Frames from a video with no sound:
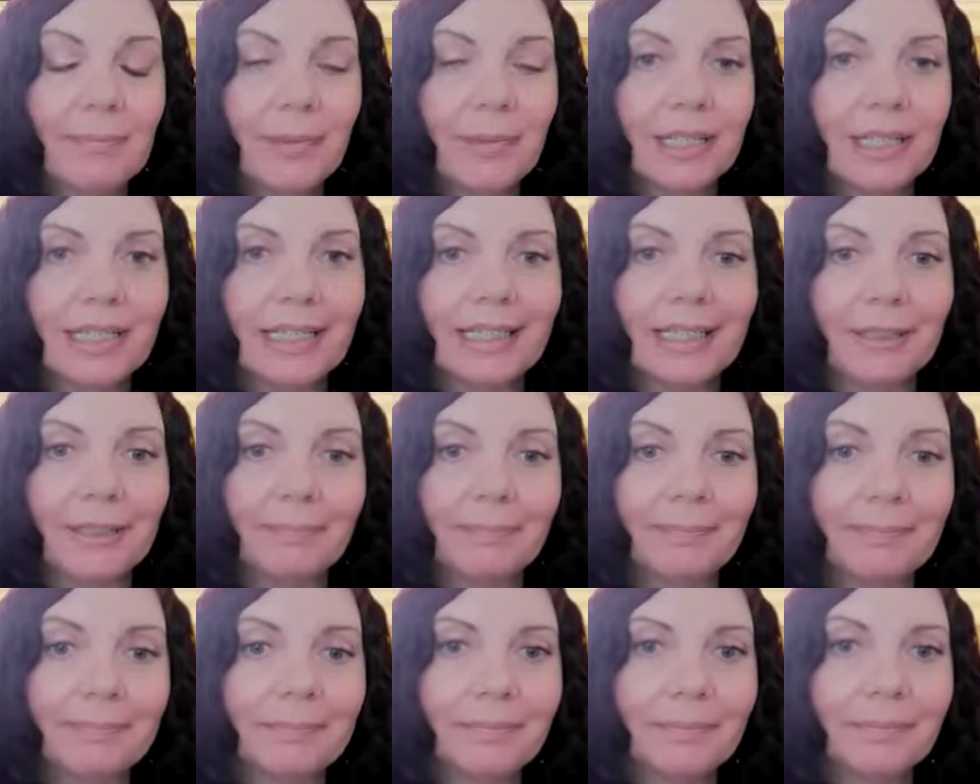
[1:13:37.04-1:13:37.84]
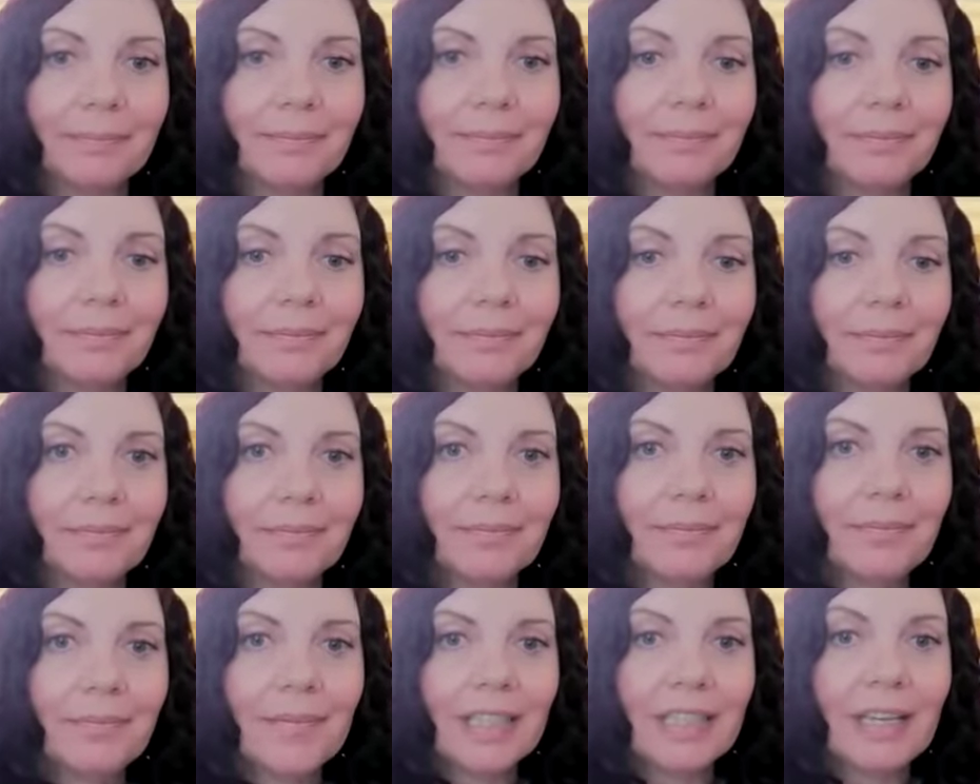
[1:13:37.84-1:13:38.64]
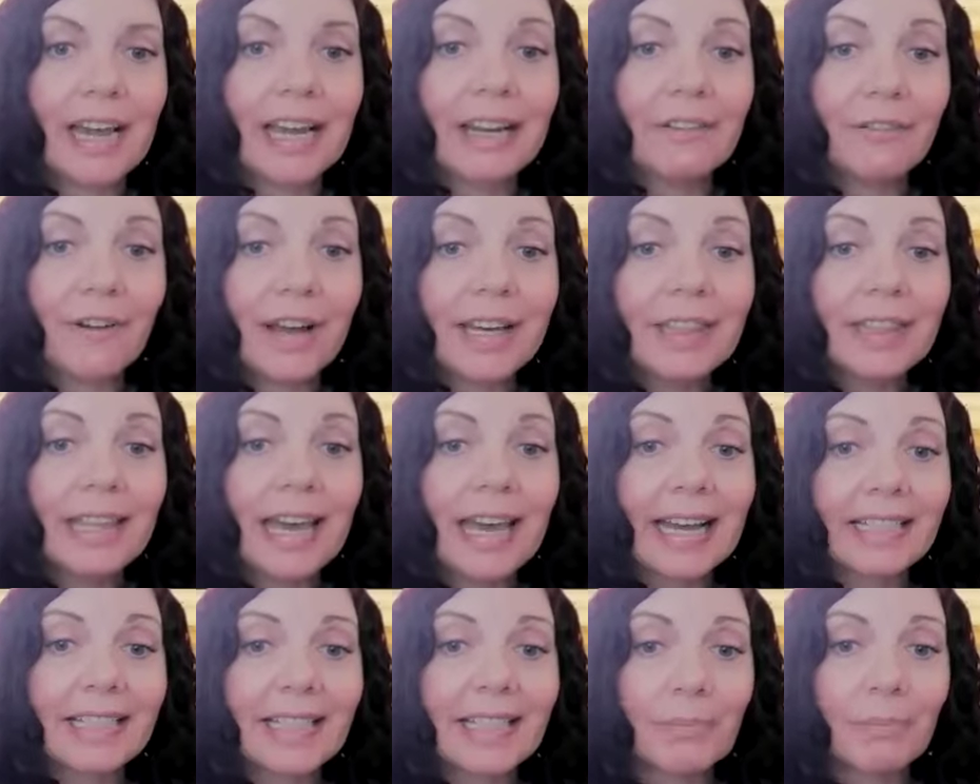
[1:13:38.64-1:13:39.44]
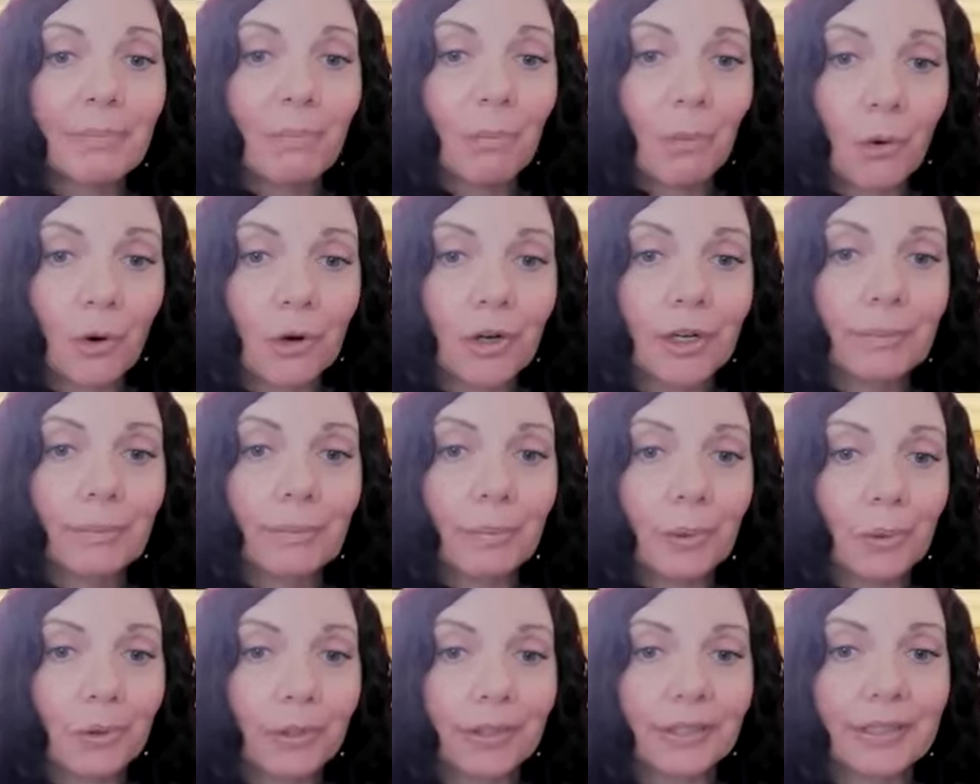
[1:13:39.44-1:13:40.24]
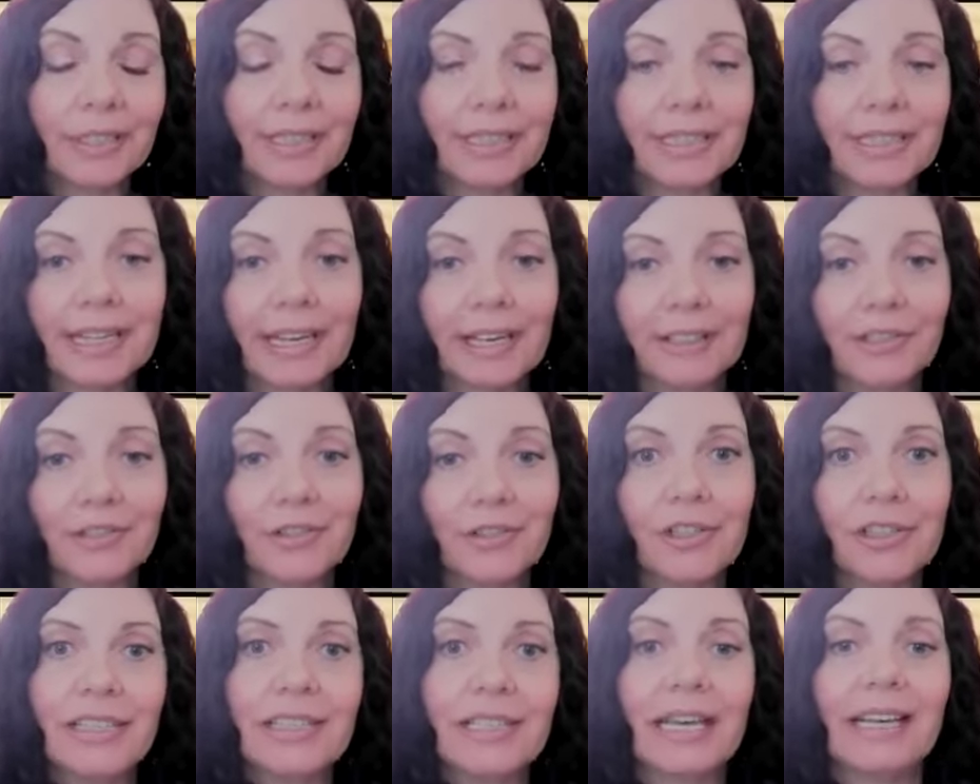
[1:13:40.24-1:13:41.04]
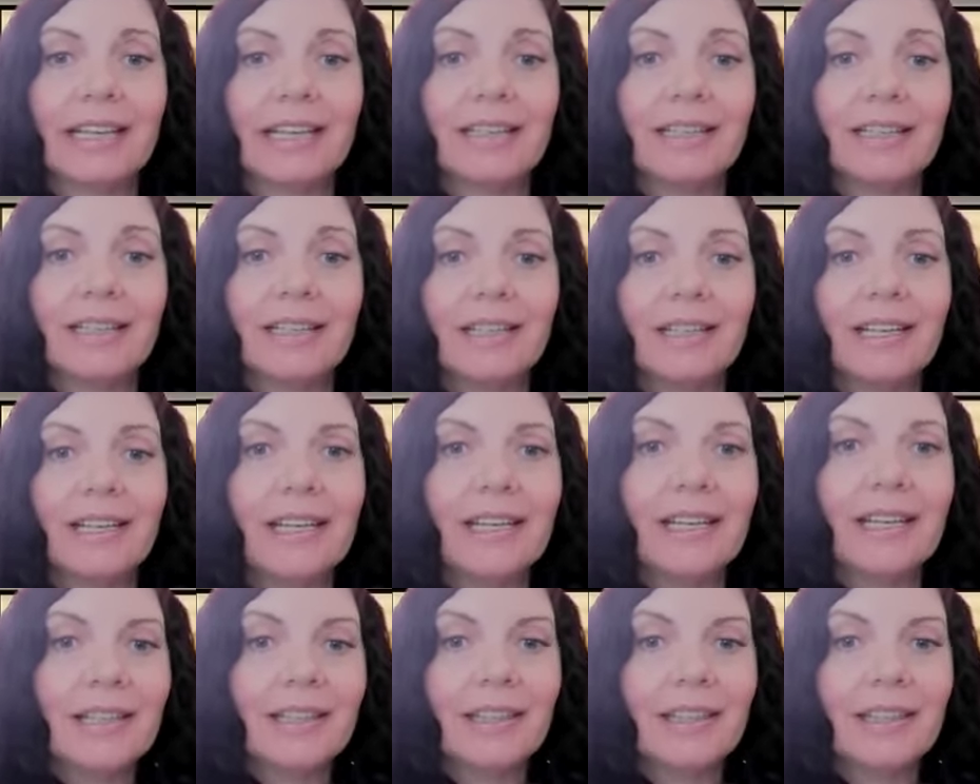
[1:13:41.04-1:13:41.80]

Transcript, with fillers: sleep at night. I find that's more important to understand